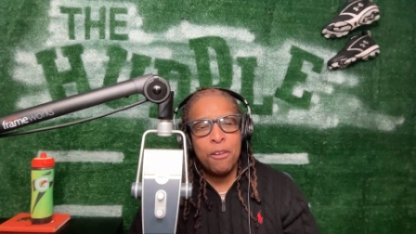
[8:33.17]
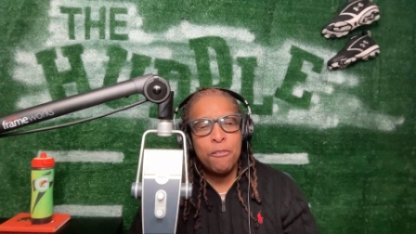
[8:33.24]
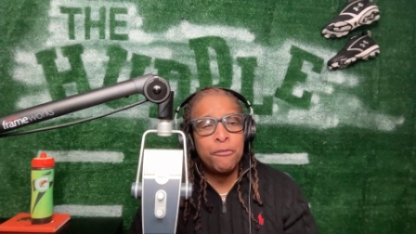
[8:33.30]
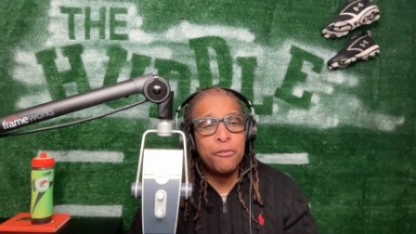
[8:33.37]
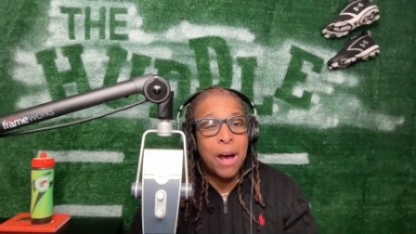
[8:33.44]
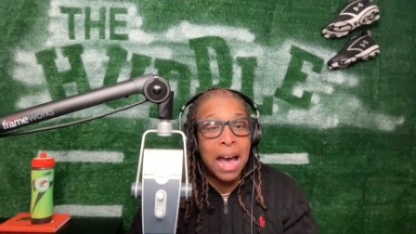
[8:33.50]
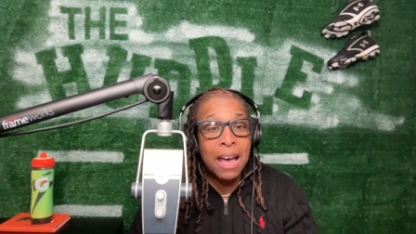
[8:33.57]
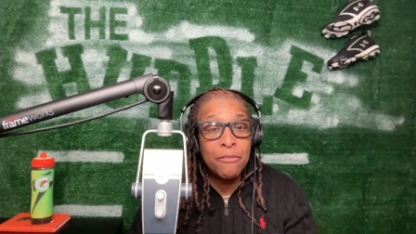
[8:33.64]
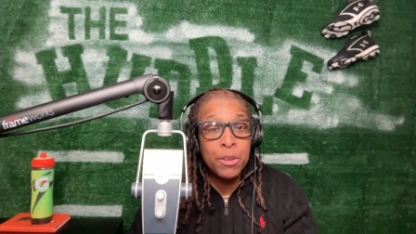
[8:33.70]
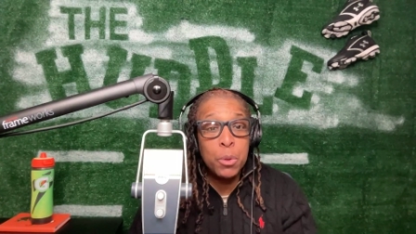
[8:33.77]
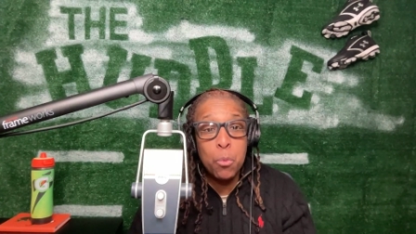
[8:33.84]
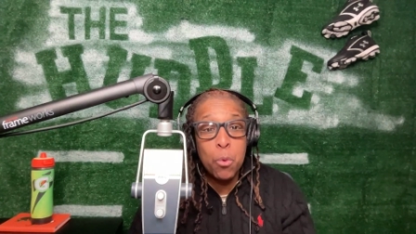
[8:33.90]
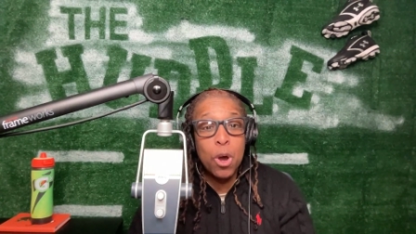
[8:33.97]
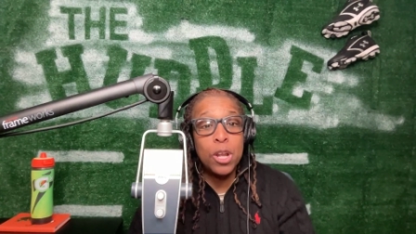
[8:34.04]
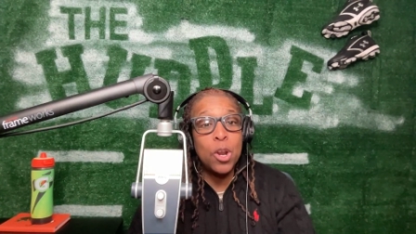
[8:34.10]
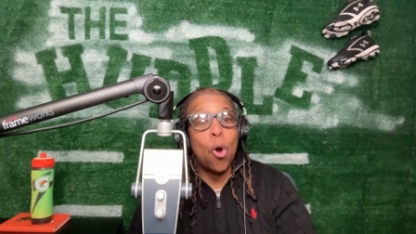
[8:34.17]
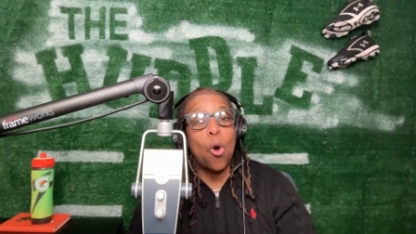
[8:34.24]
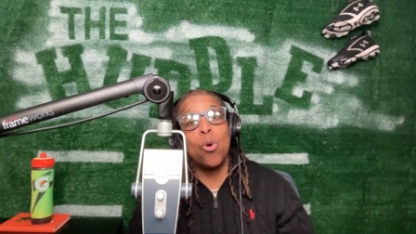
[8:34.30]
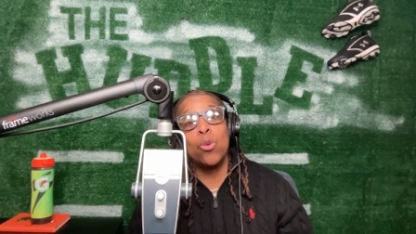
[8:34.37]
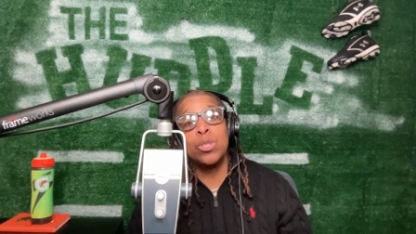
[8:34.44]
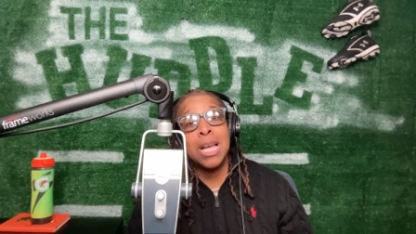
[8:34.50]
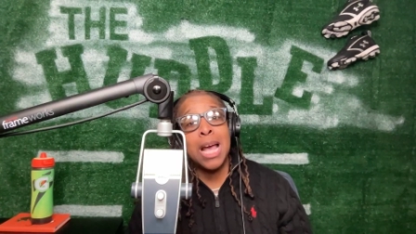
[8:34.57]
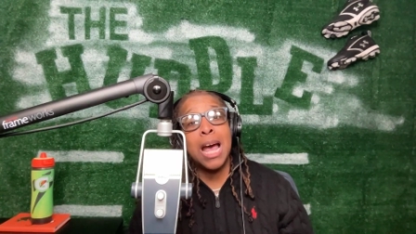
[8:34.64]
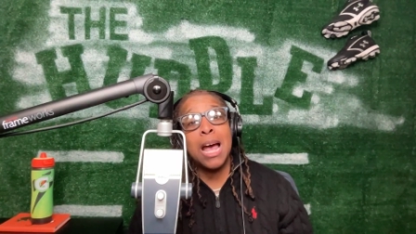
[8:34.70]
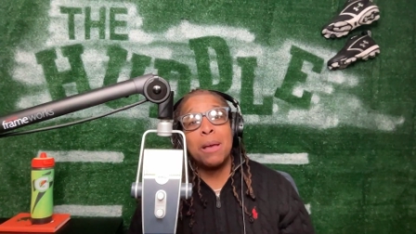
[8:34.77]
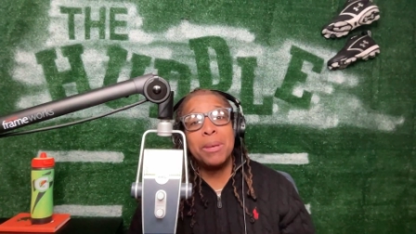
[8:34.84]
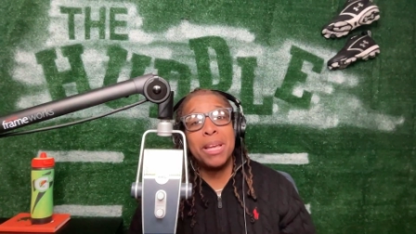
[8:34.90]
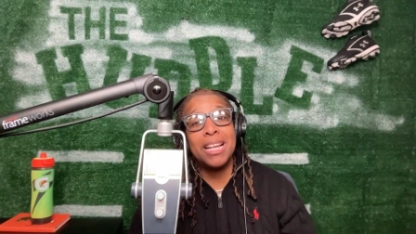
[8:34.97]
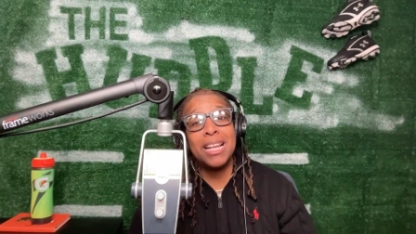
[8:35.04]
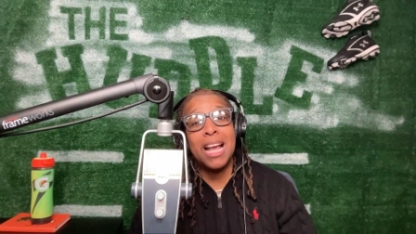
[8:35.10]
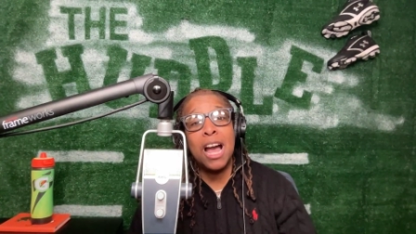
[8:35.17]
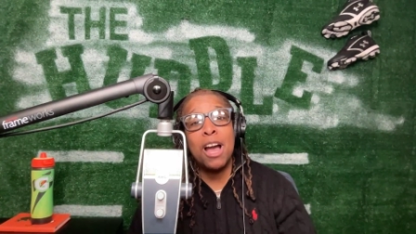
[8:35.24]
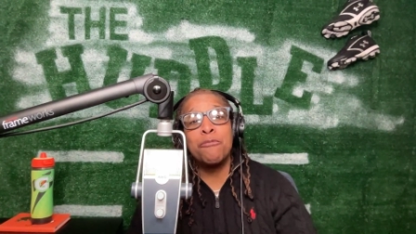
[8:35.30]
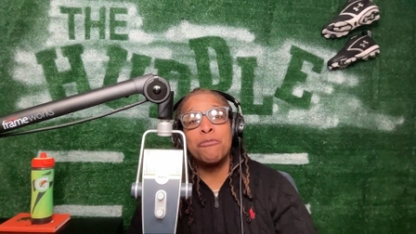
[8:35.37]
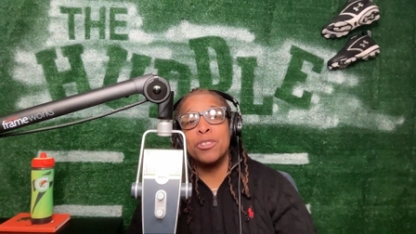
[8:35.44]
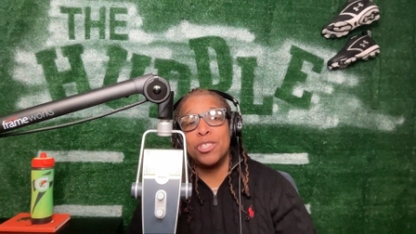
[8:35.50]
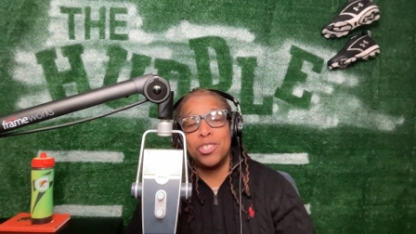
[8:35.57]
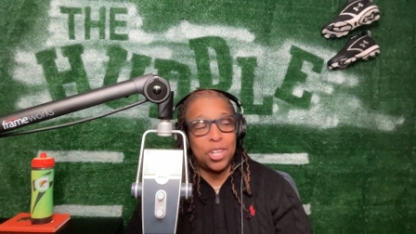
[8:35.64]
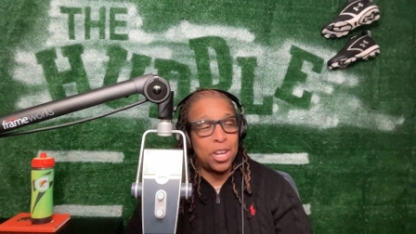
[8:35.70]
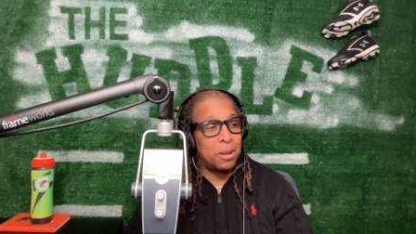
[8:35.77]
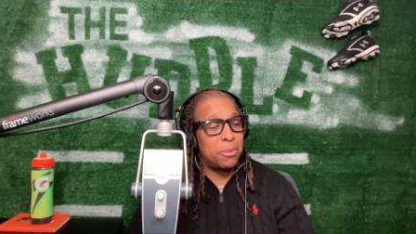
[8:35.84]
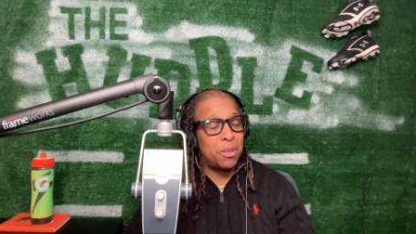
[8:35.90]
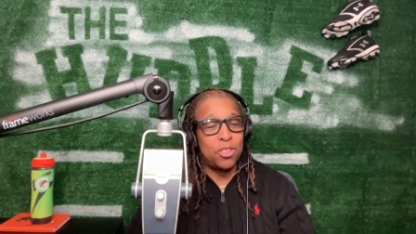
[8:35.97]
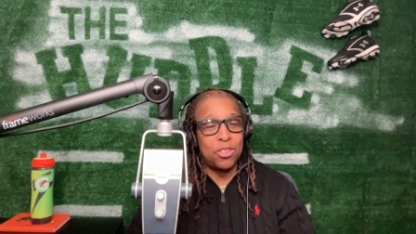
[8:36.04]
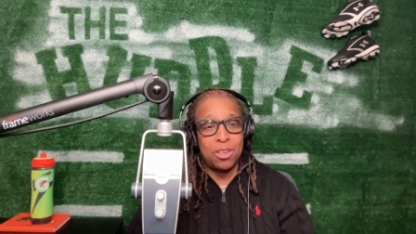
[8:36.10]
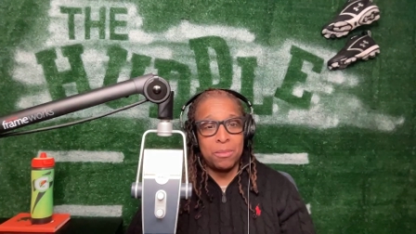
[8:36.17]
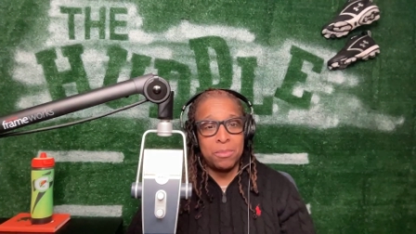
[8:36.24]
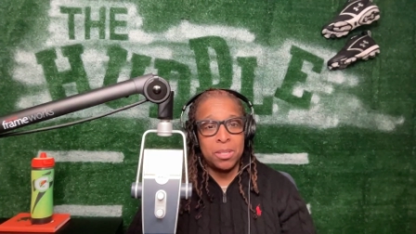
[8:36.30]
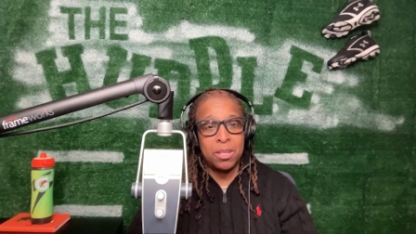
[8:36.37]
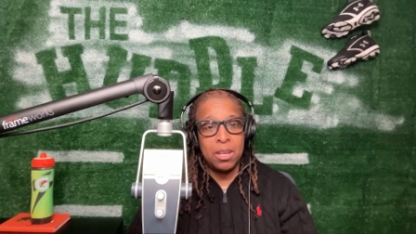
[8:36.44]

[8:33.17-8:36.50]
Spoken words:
5-1 all-time in conference championships,